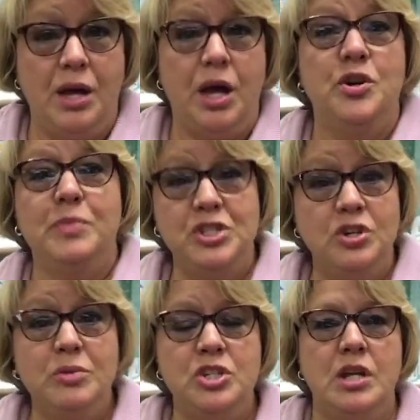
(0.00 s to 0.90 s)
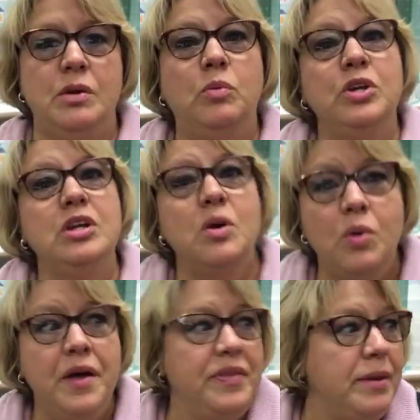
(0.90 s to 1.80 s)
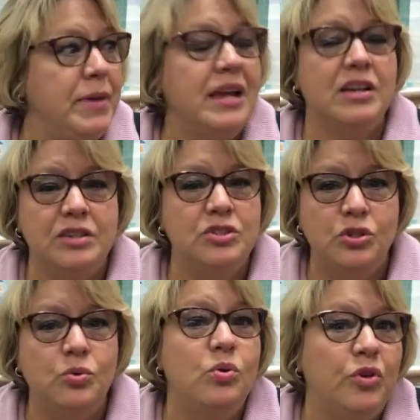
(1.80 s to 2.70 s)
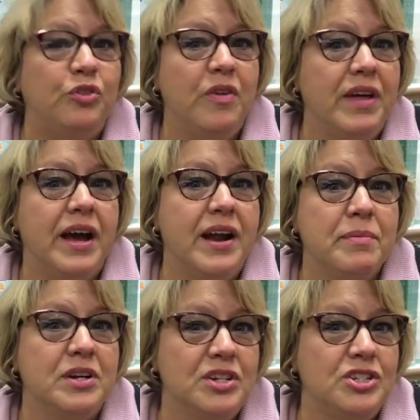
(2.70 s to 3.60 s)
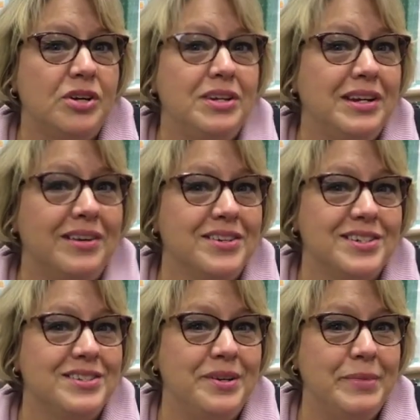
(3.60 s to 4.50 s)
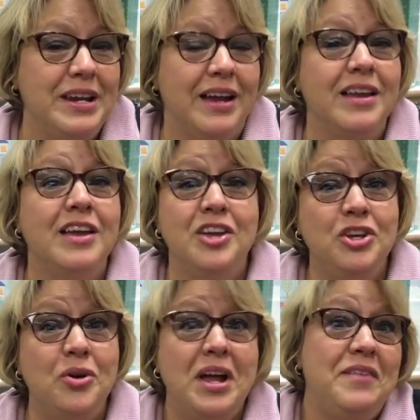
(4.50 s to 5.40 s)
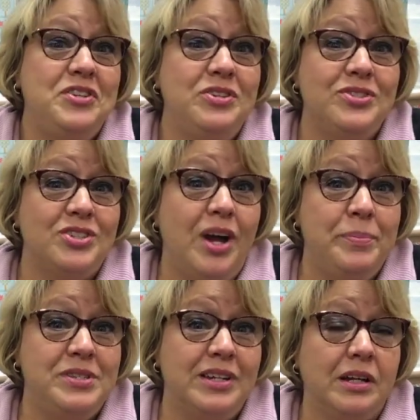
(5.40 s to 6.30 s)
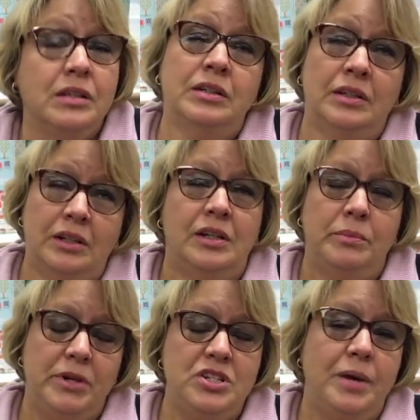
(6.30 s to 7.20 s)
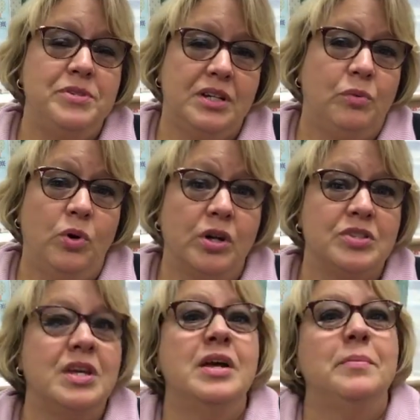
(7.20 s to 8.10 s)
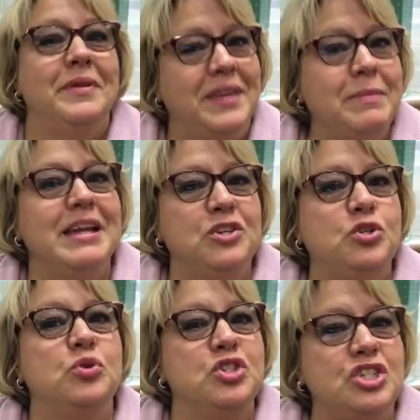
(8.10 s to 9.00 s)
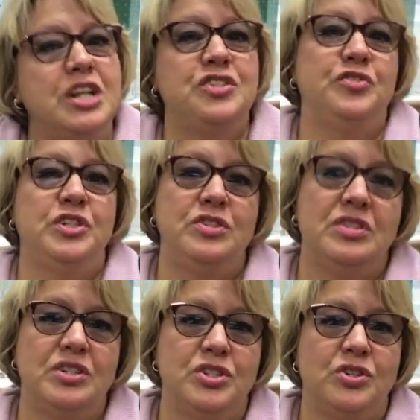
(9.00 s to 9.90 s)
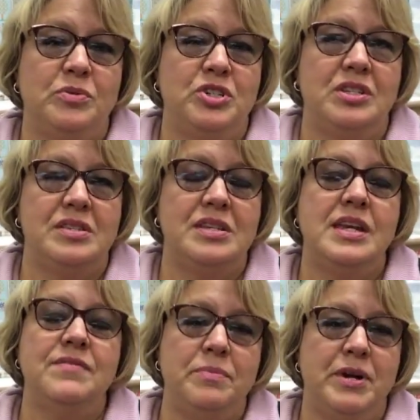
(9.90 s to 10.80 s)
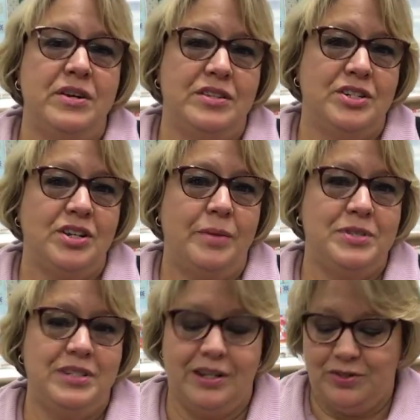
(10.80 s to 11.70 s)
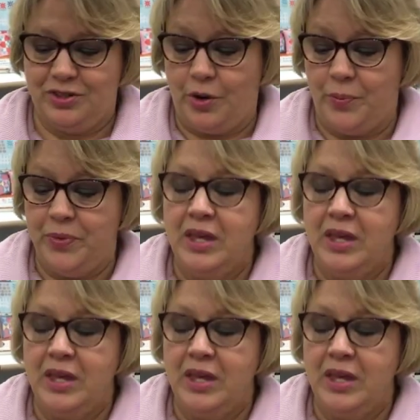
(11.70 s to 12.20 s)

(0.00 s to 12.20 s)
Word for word: under my sewing machine. Well, you know what? They make a tool for that. I'm going to show you here in just a minute. You don't have to use a chopstick. My chopstick works, but they make a tool just for using on your sewing machine that's even better than a chopstick. So